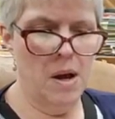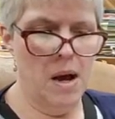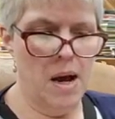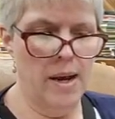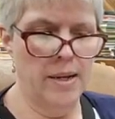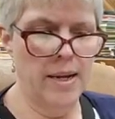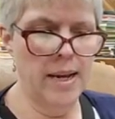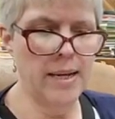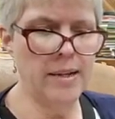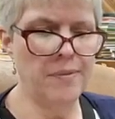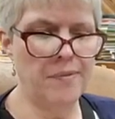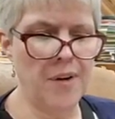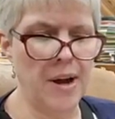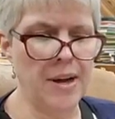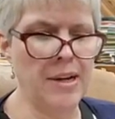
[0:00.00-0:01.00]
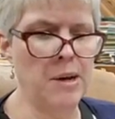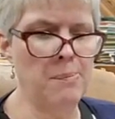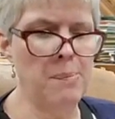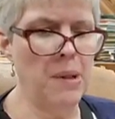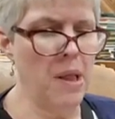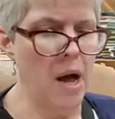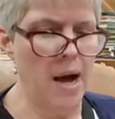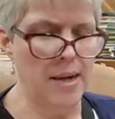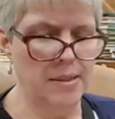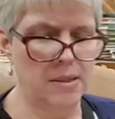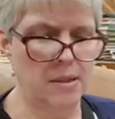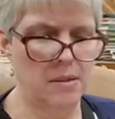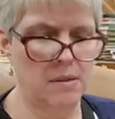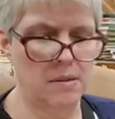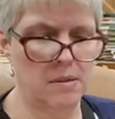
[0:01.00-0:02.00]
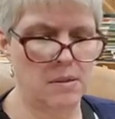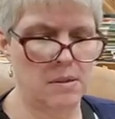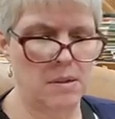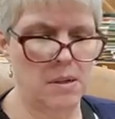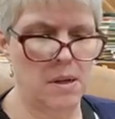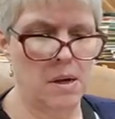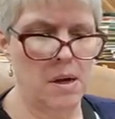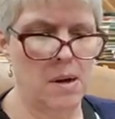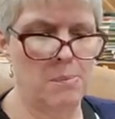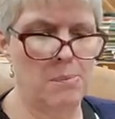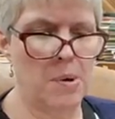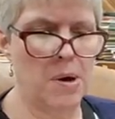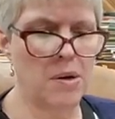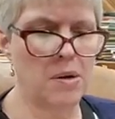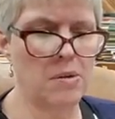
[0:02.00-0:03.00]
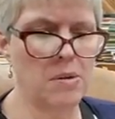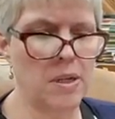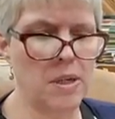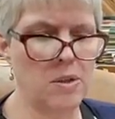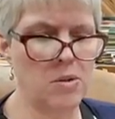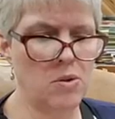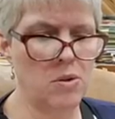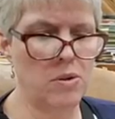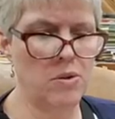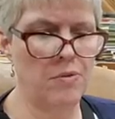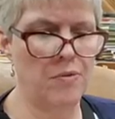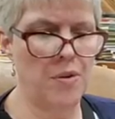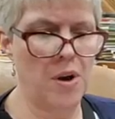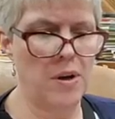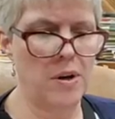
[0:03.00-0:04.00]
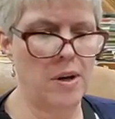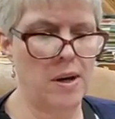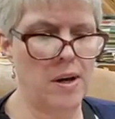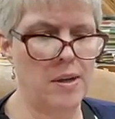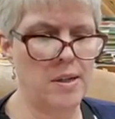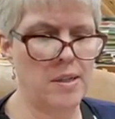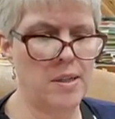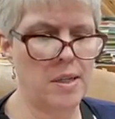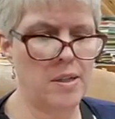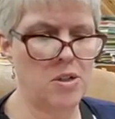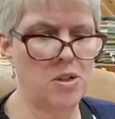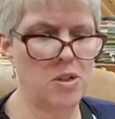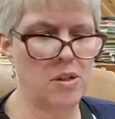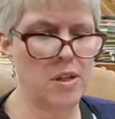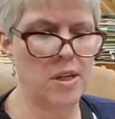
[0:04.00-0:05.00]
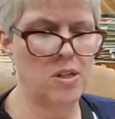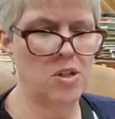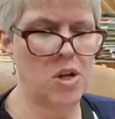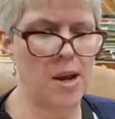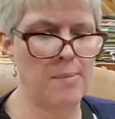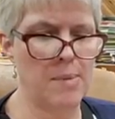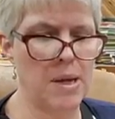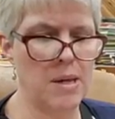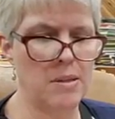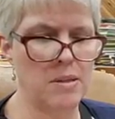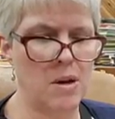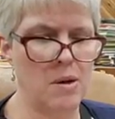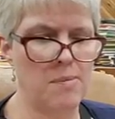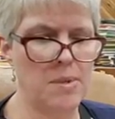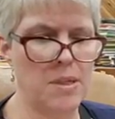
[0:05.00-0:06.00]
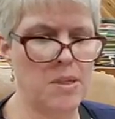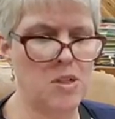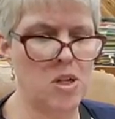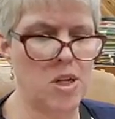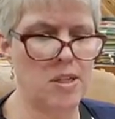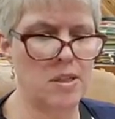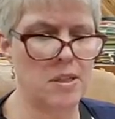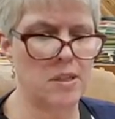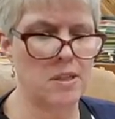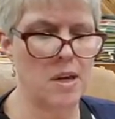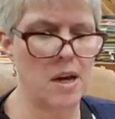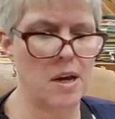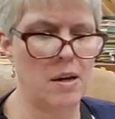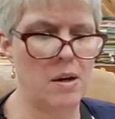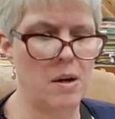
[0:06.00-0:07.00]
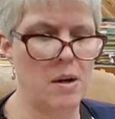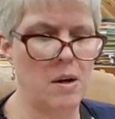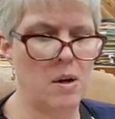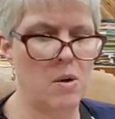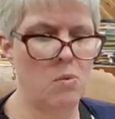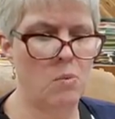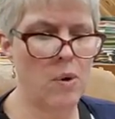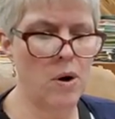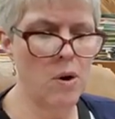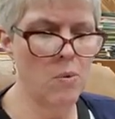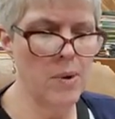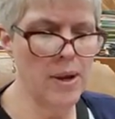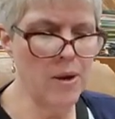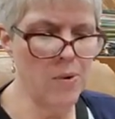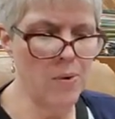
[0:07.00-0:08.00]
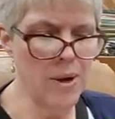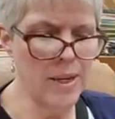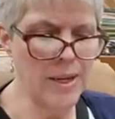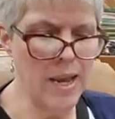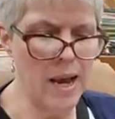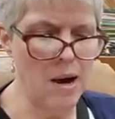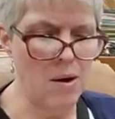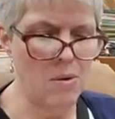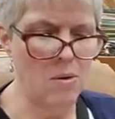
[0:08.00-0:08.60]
I need to find a plot. Parker leaned toward the front, unintentionally jamming his arm into Chase's side. Where are we going now?